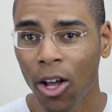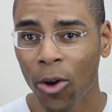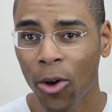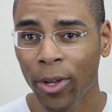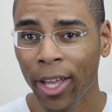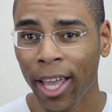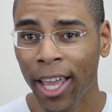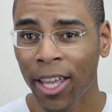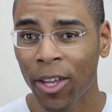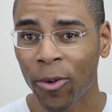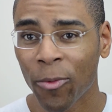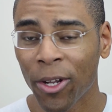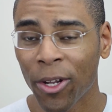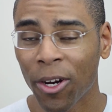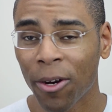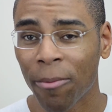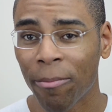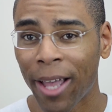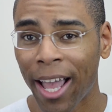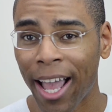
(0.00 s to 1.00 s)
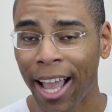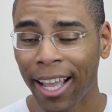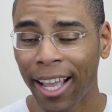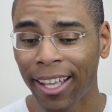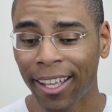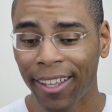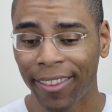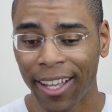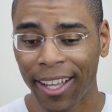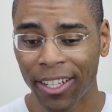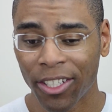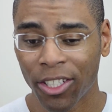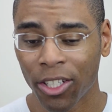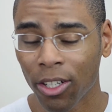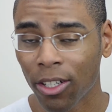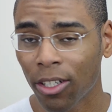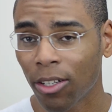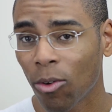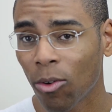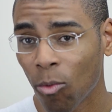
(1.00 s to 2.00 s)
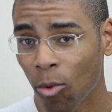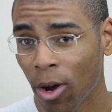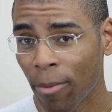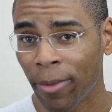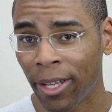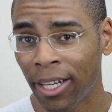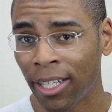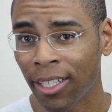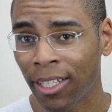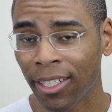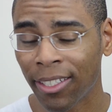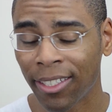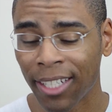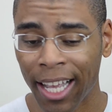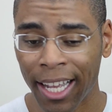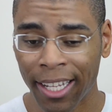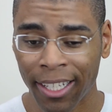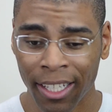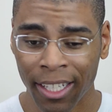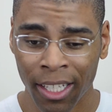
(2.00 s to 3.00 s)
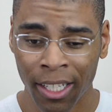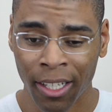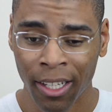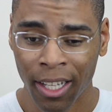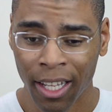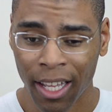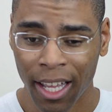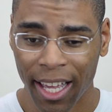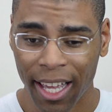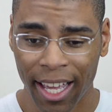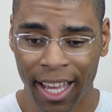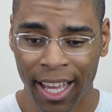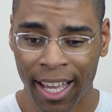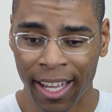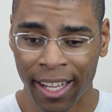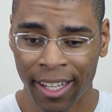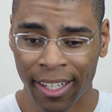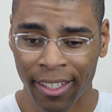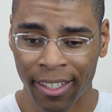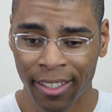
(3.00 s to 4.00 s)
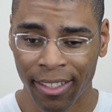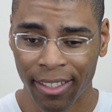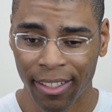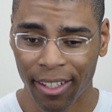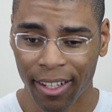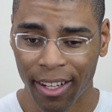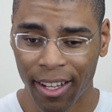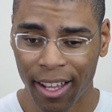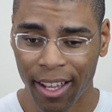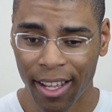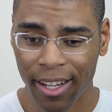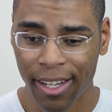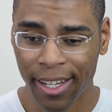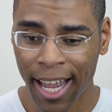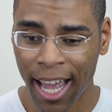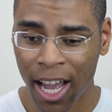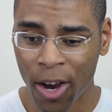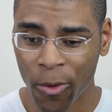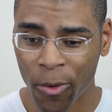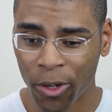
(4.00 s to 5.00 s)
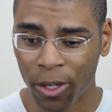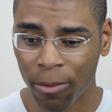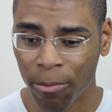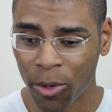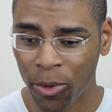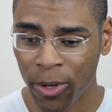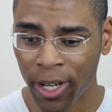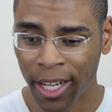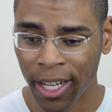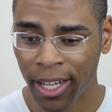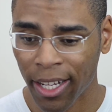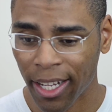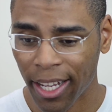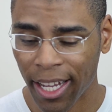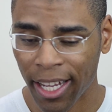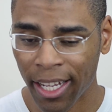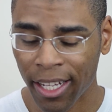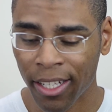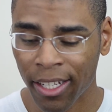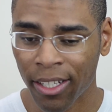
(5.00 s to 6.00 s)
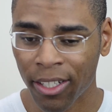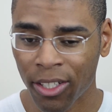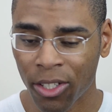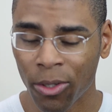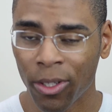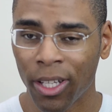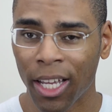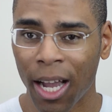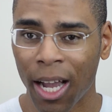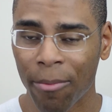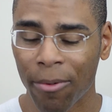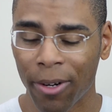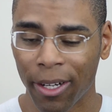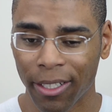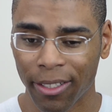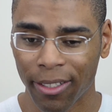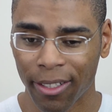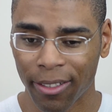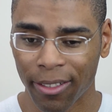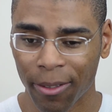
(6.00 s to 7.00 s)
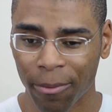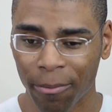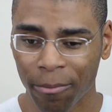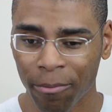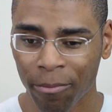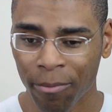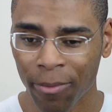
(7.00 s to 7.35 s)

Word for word: Okay, we are back. That took 1 minute exactly. And now we're booting into the operating system.